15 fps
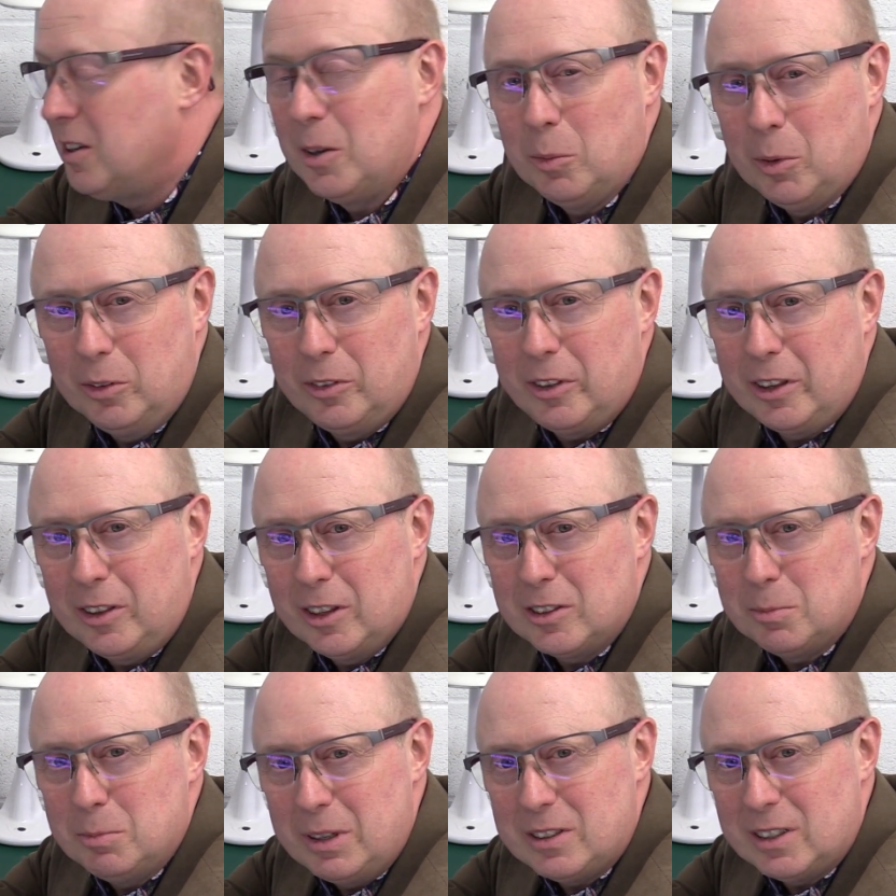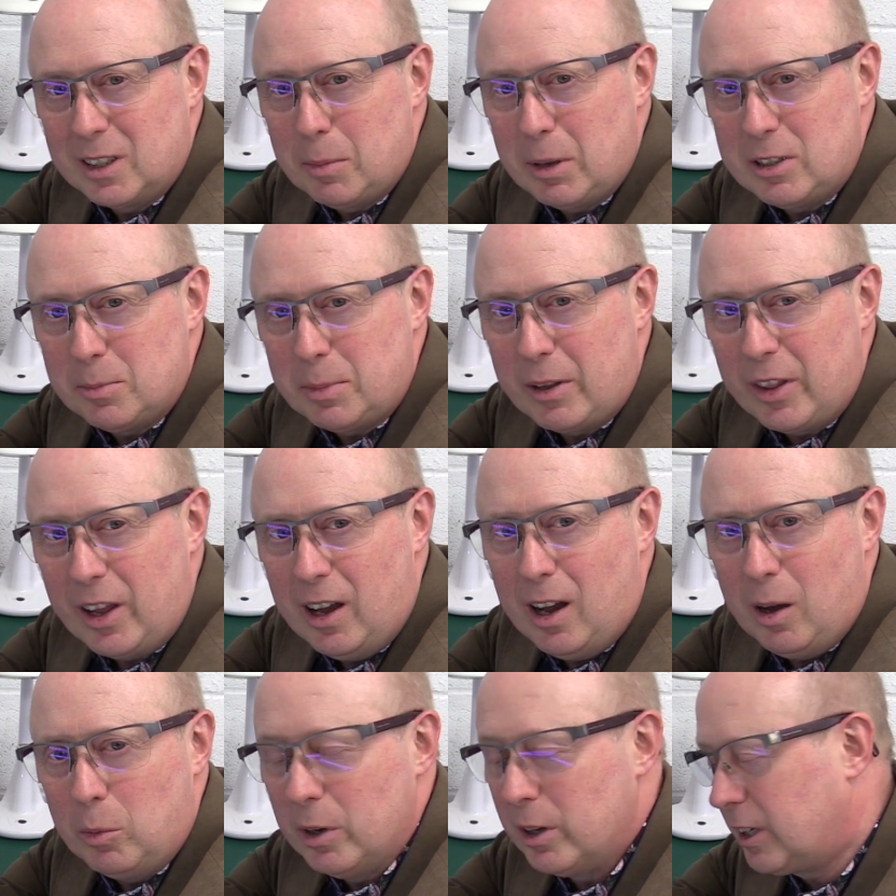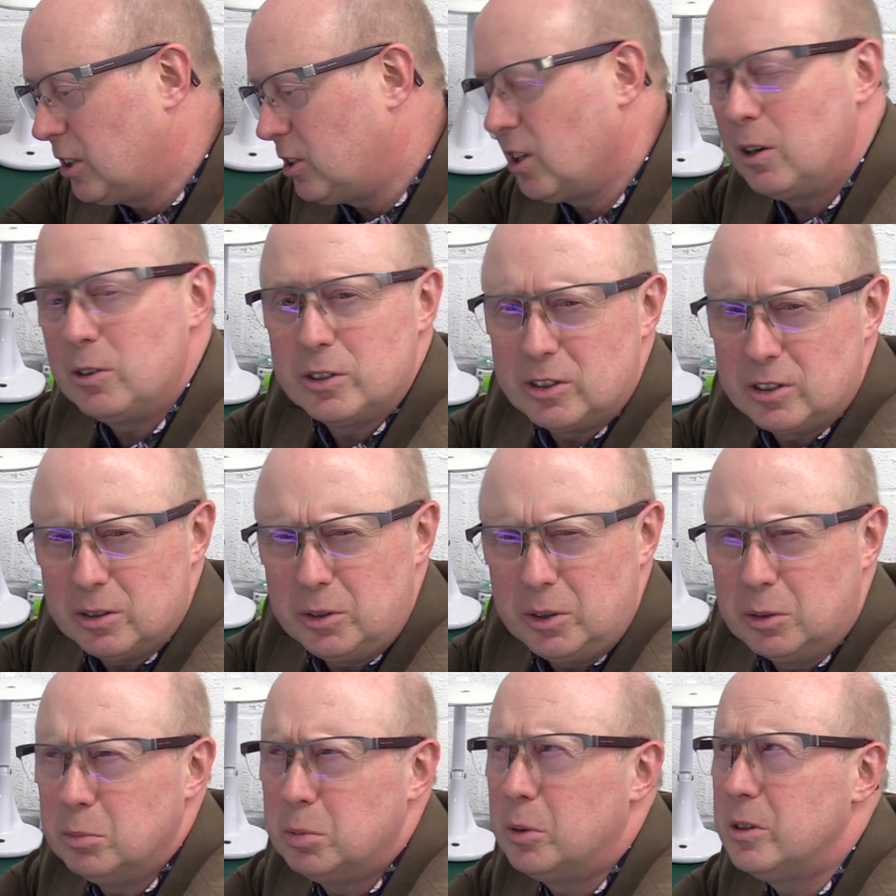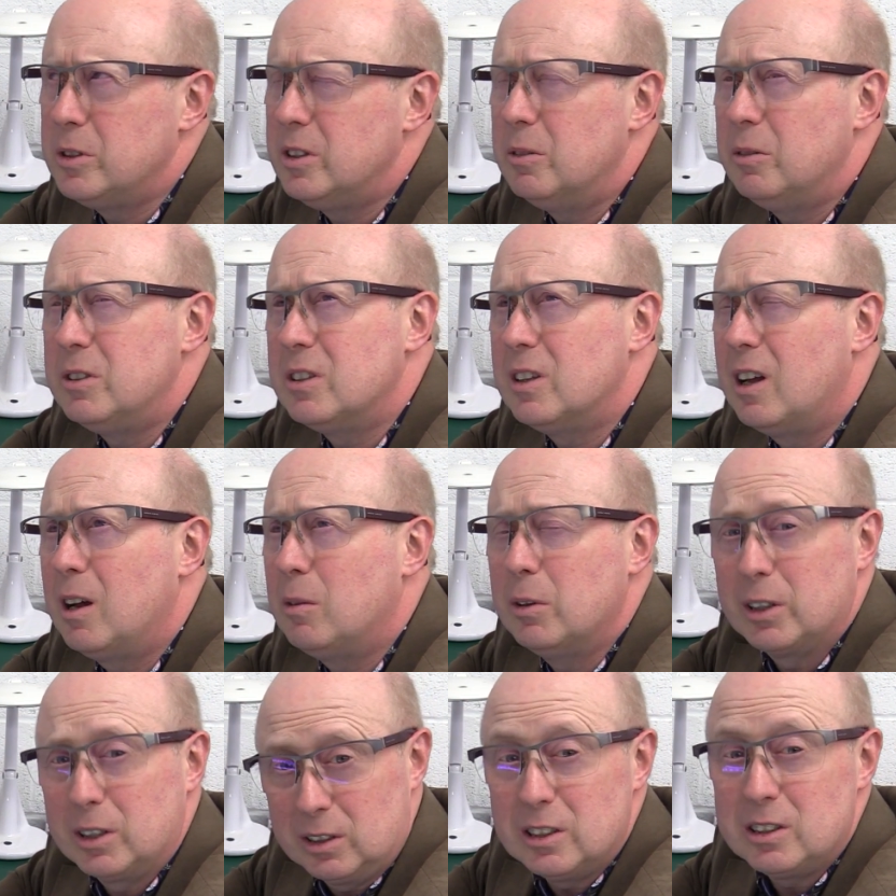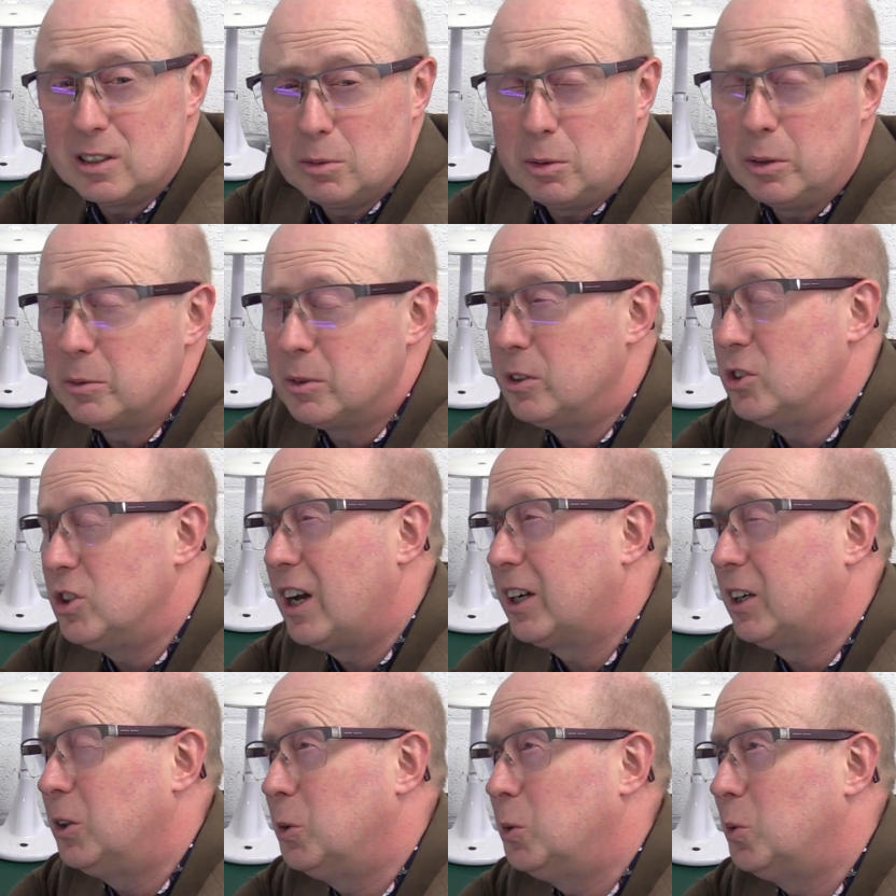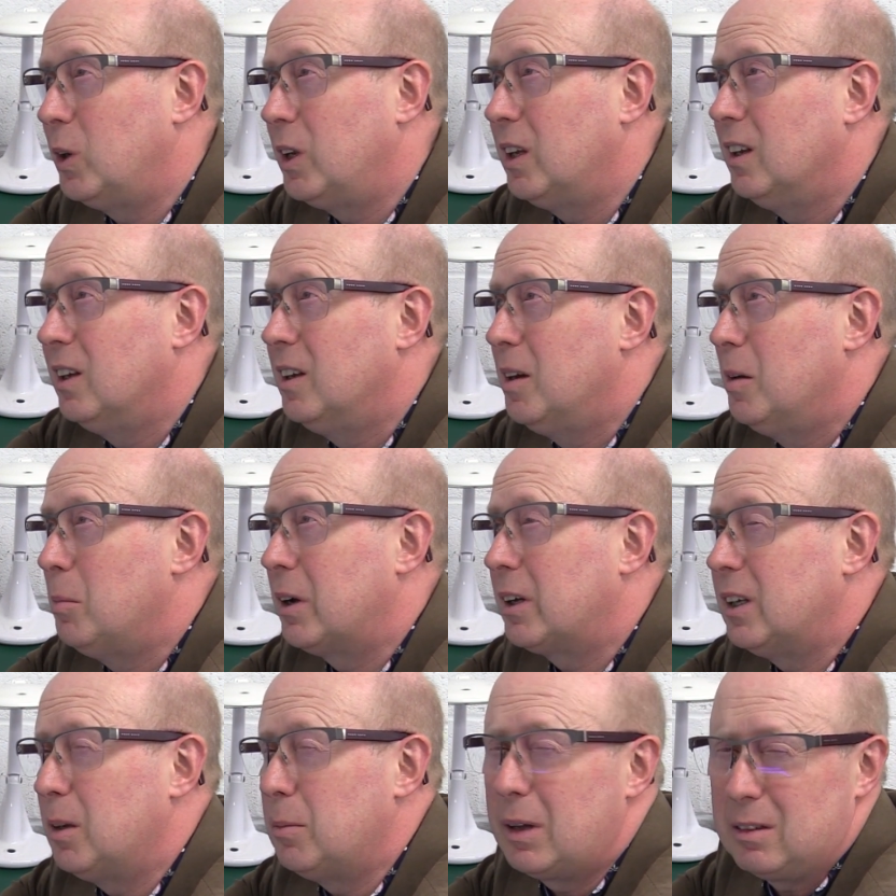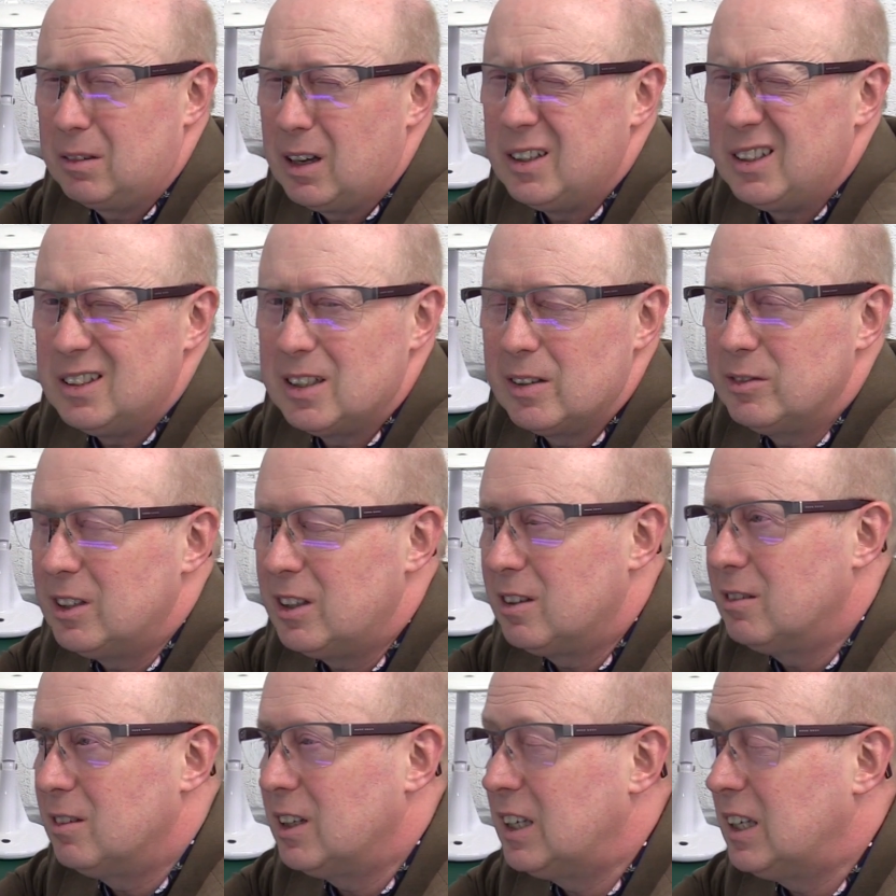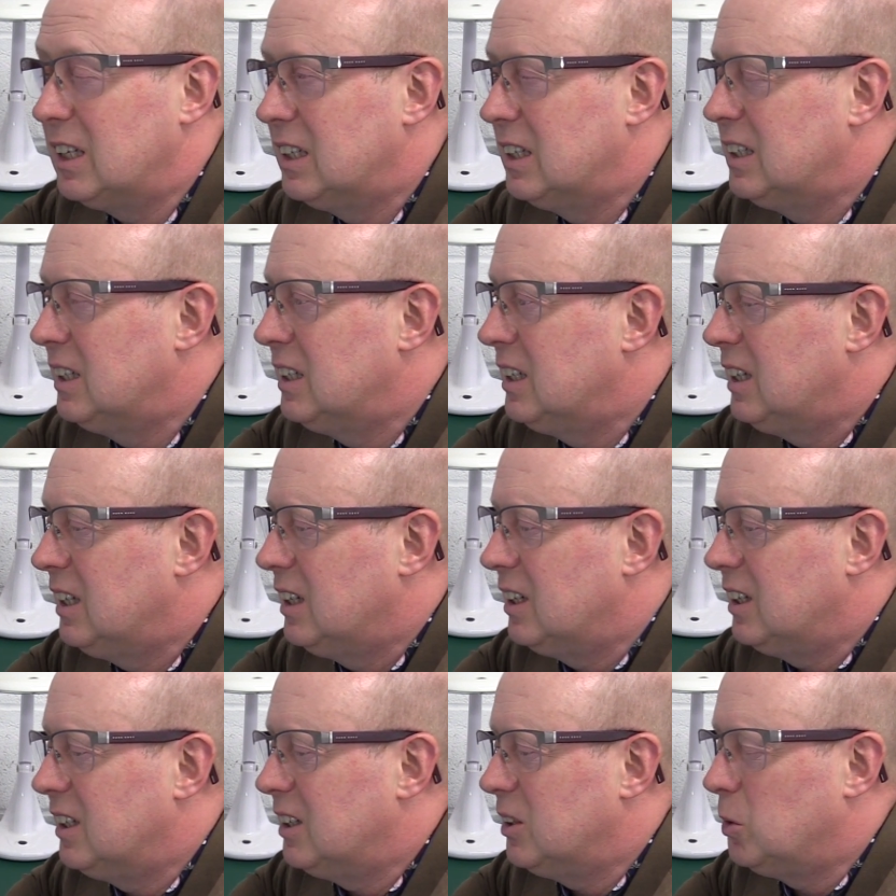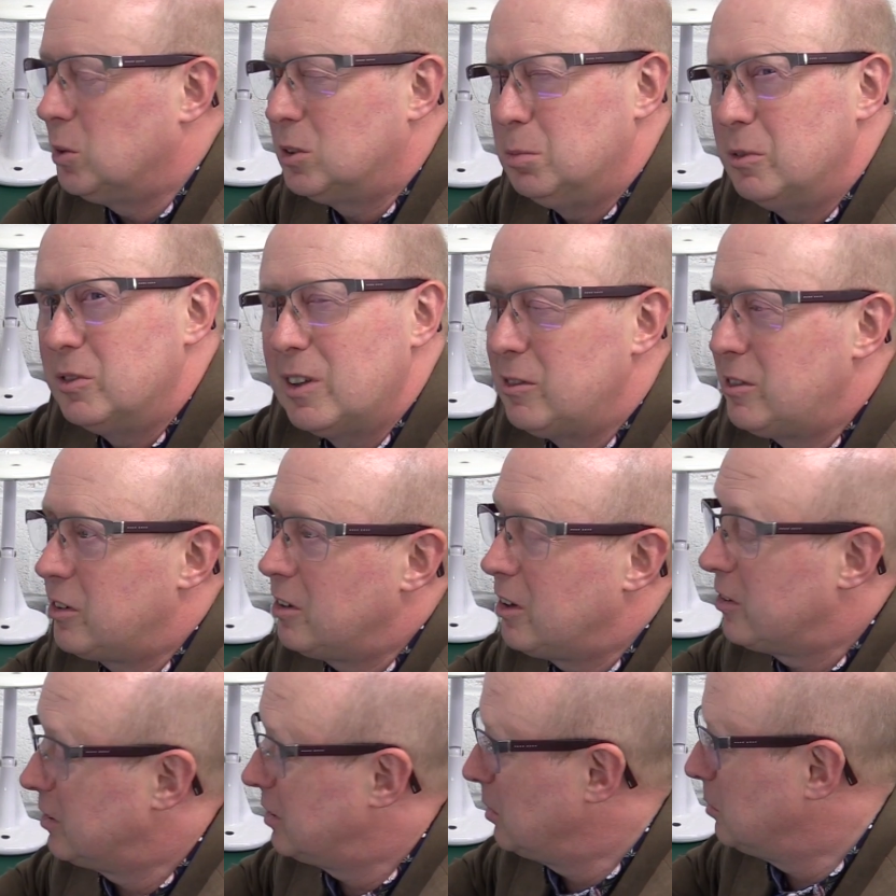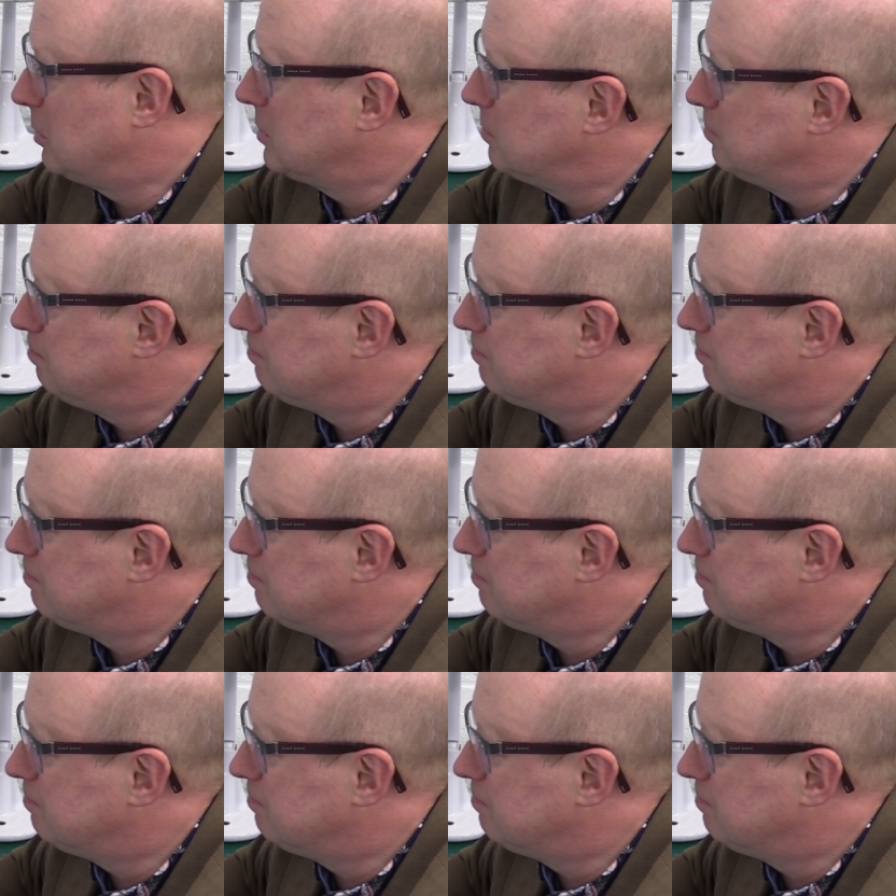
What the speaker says: one thing that's missing, I mentioned about the artwork, it shows the two young boys in the original artwork, and this is the one that was on Jackanory back in about 1973, autumn of 73 I think it was.